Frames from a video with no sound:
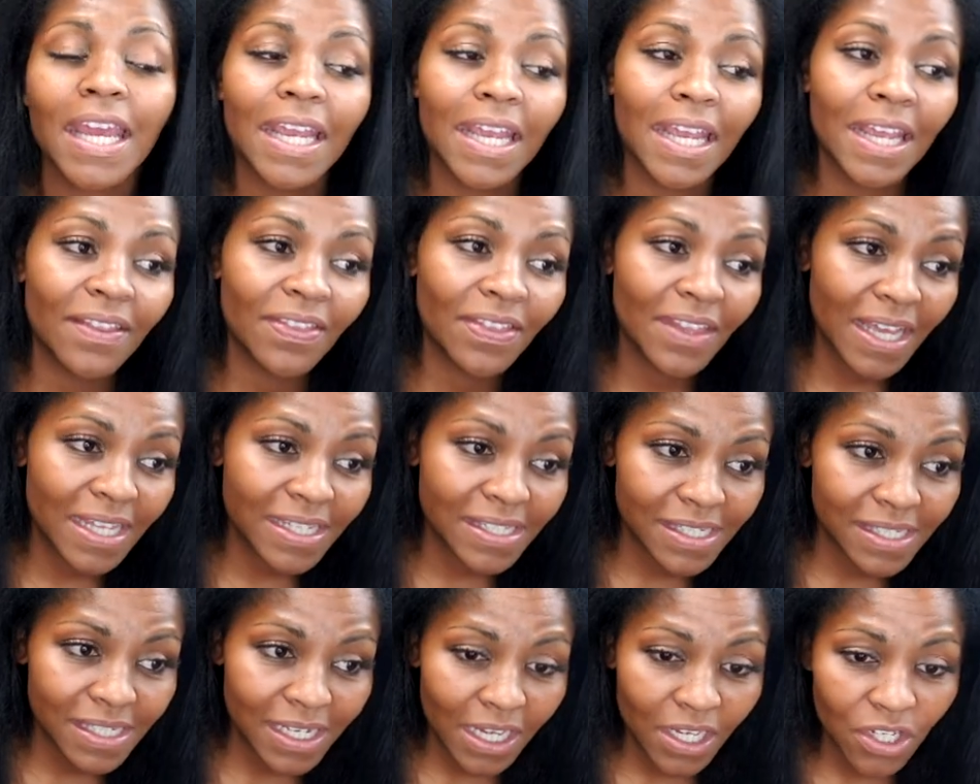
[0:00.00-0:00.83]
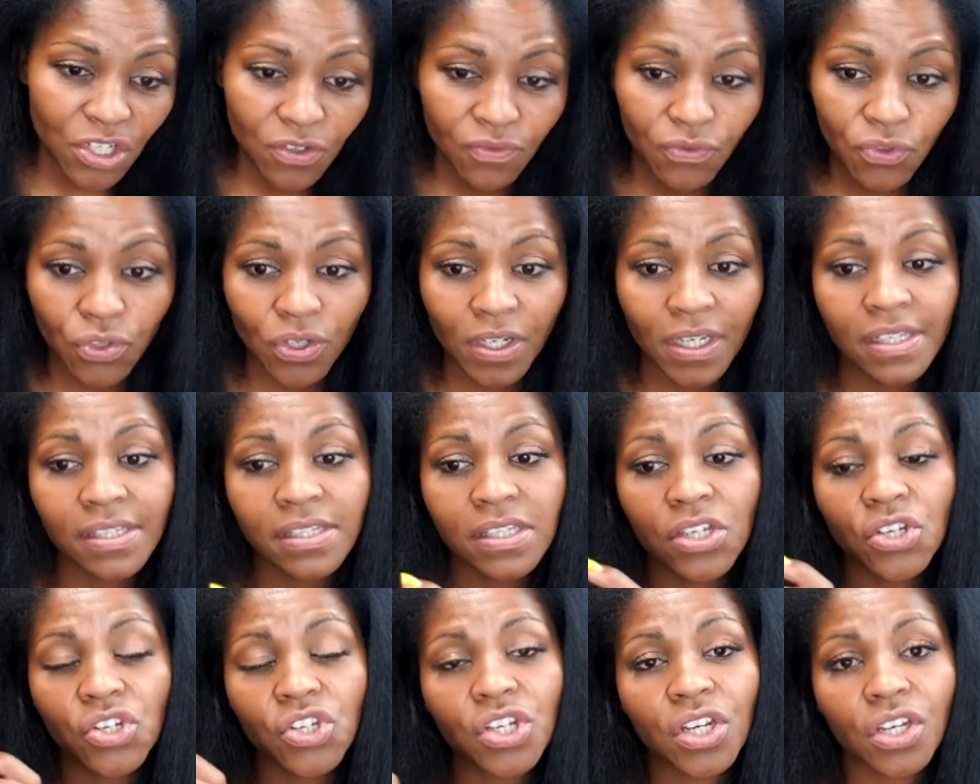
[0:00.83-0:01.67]
in that stage of
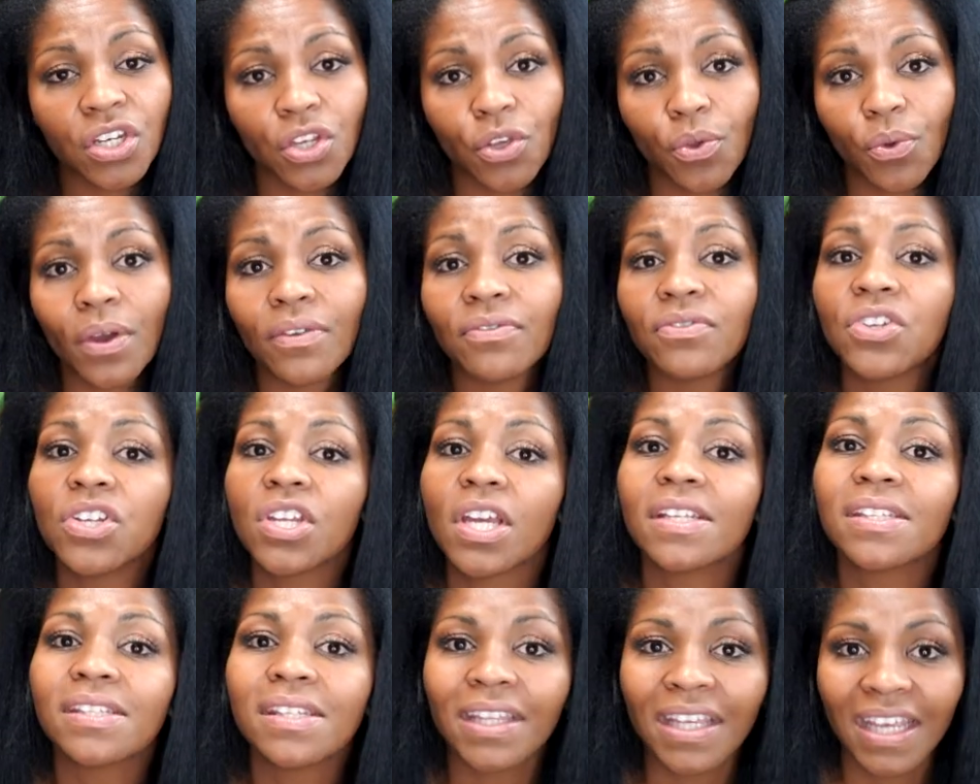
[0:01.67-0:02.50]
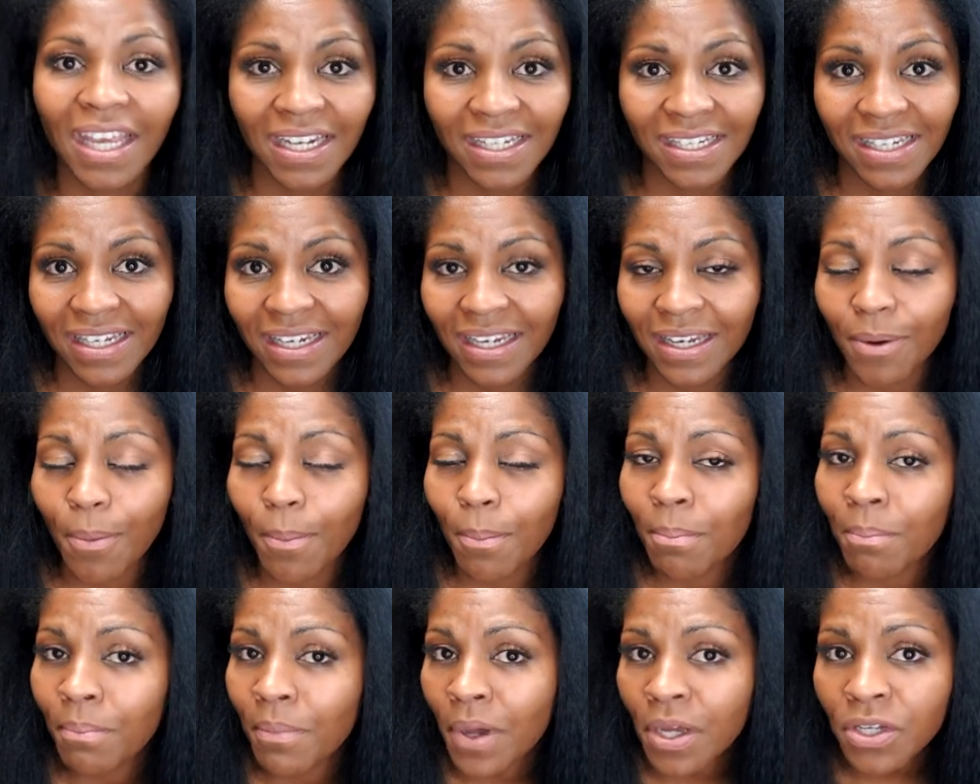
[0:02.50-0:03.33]
transition, you have just landed in a
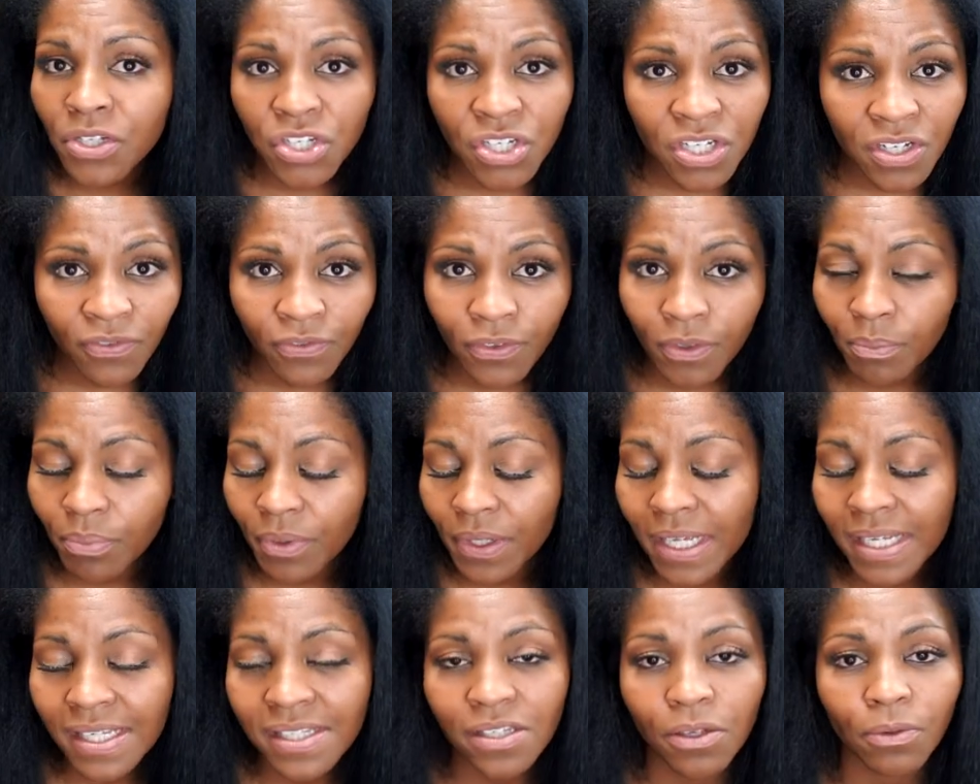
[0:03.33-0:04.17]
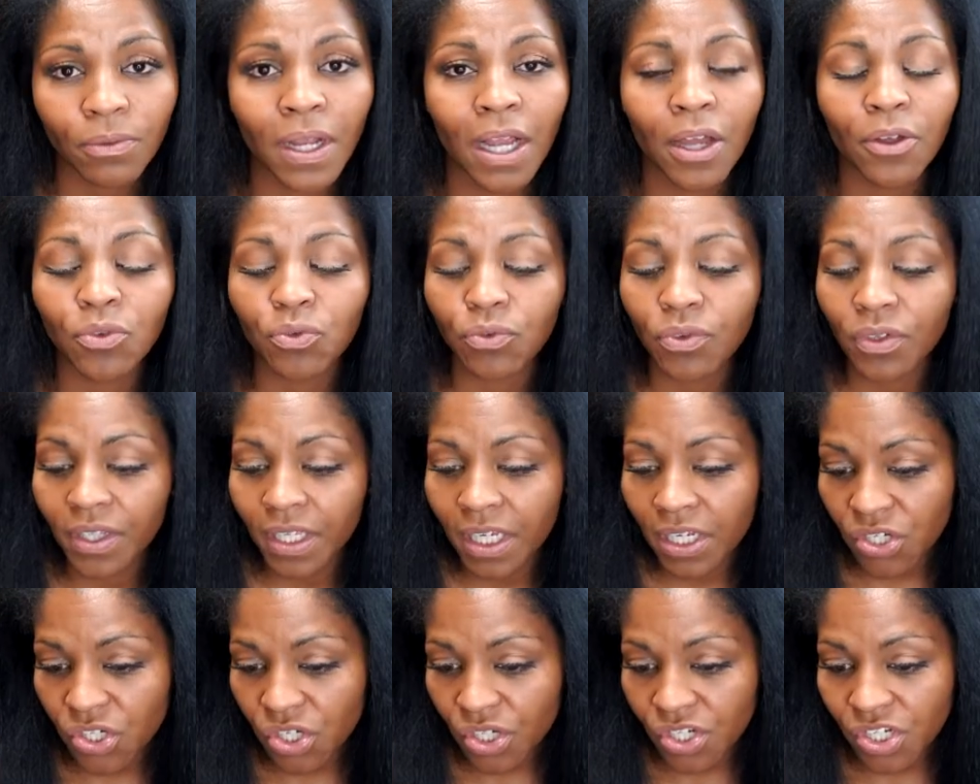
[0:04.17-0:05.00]
much different place around
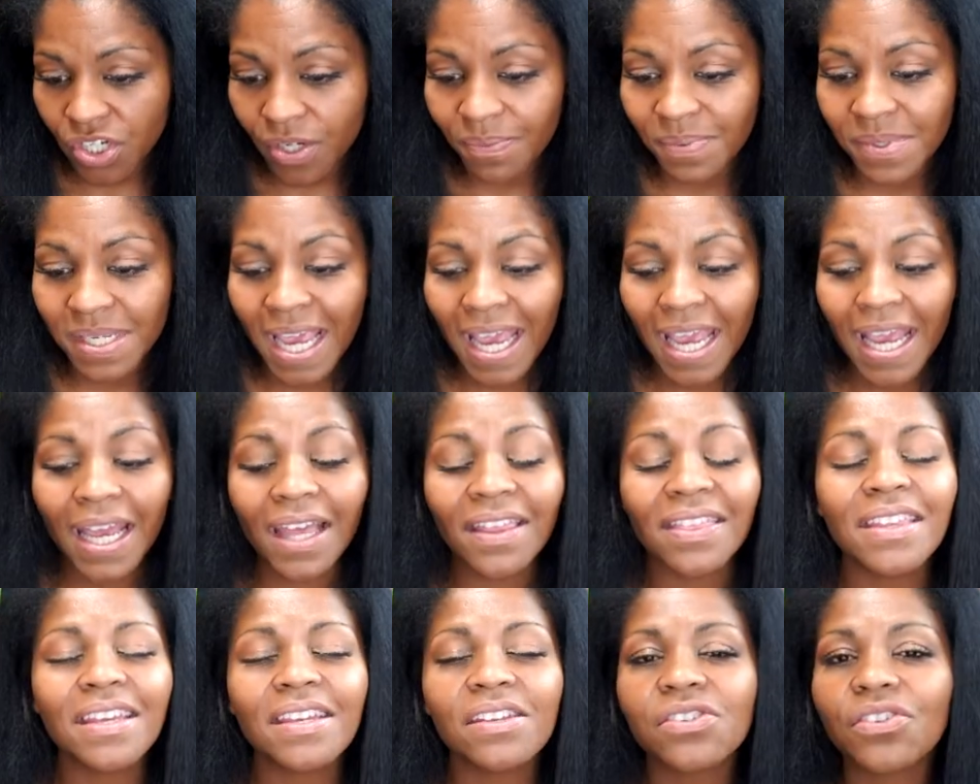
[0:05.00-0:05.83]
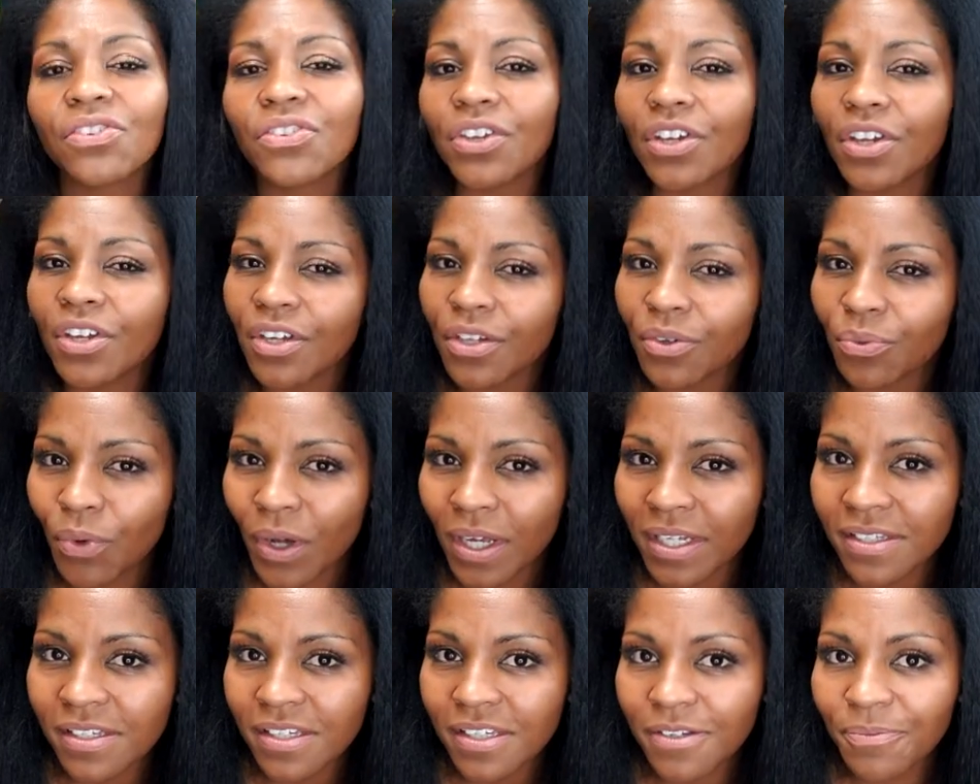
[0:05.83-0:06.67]
relationships, and these are the good
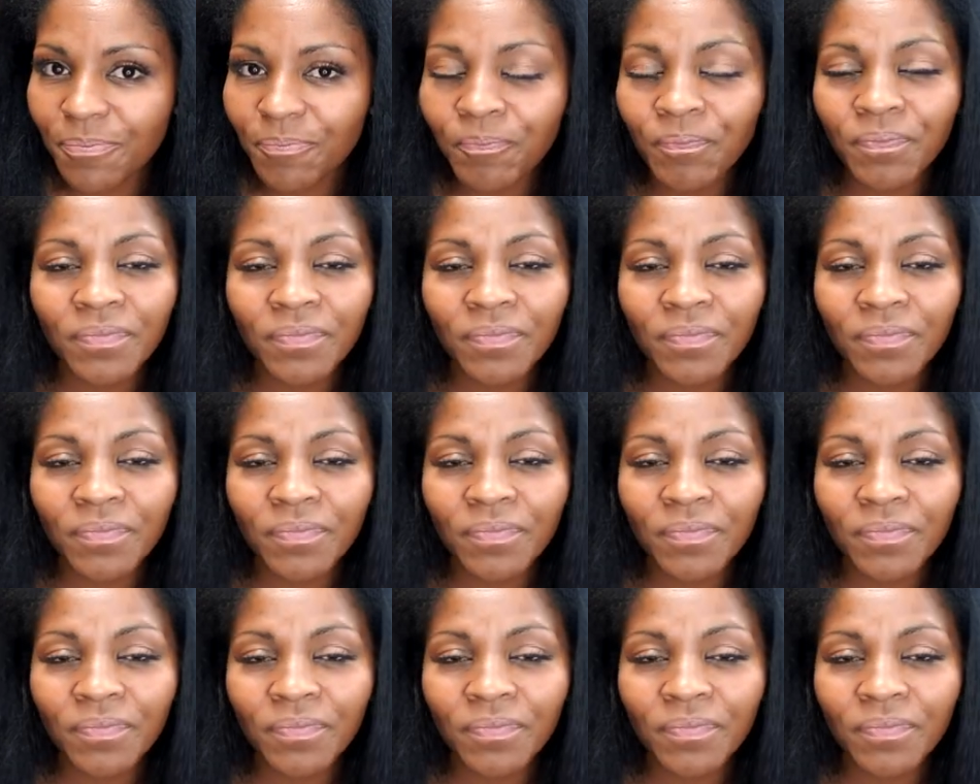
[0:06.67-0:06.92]
ones.